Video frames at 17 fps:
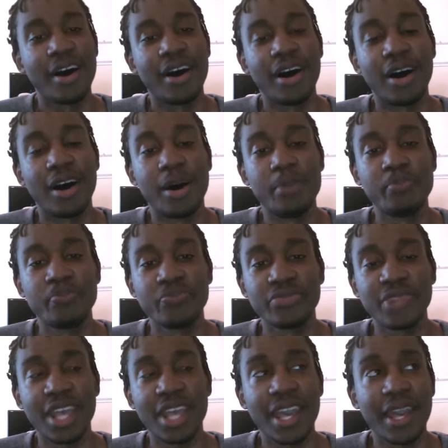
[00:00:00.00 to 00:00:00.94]
And
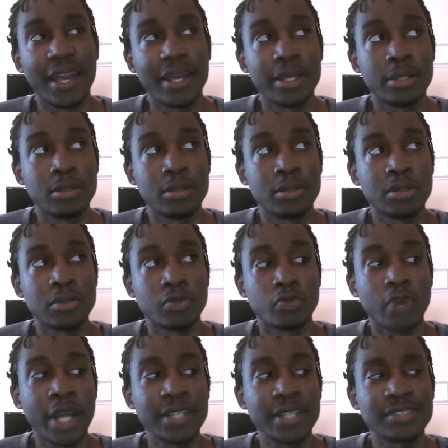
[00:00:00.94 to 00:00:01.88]

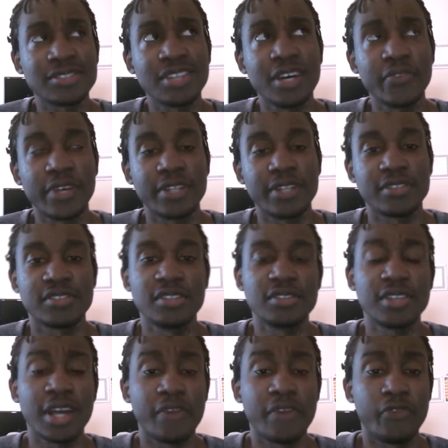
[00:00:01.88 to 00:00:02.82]
Rightstuf and
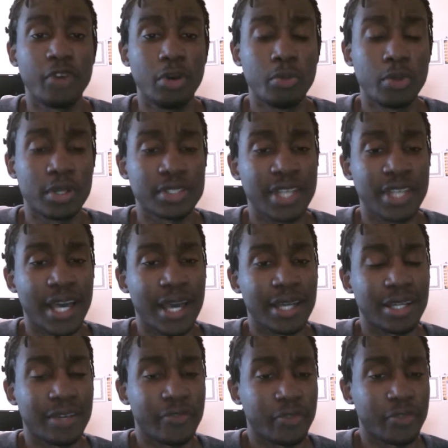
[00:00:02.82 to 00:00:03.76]
Sentai Filmworks
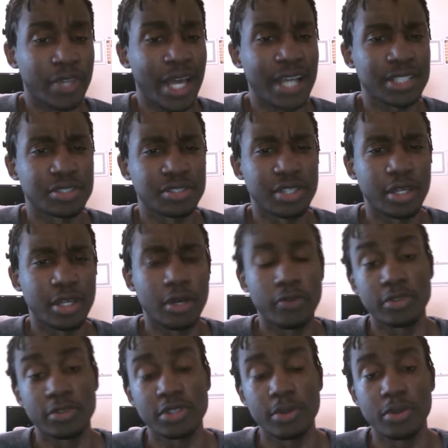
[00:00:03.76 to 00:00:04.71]
had a flash sale
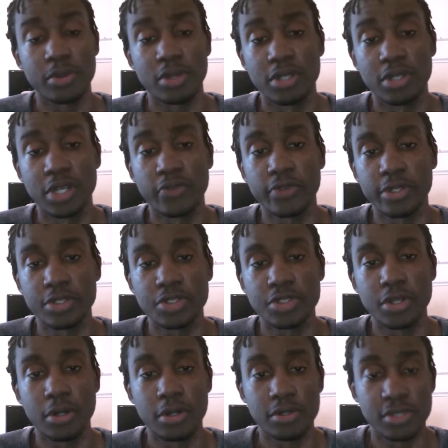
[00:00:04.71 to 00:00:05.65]
for some of their different
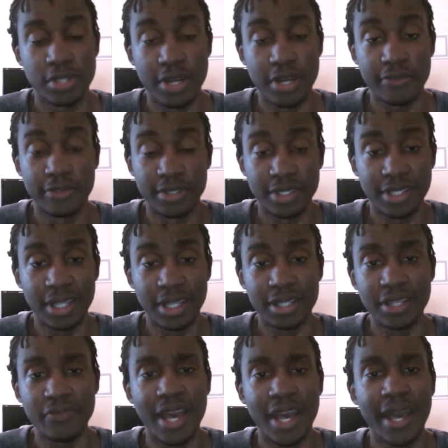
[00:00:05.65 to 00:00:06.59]
shows and everything
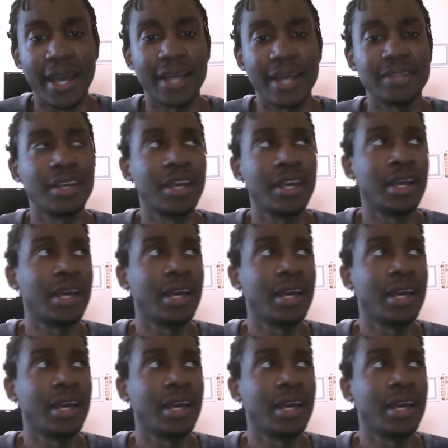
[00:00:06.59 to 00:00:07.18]
that they had.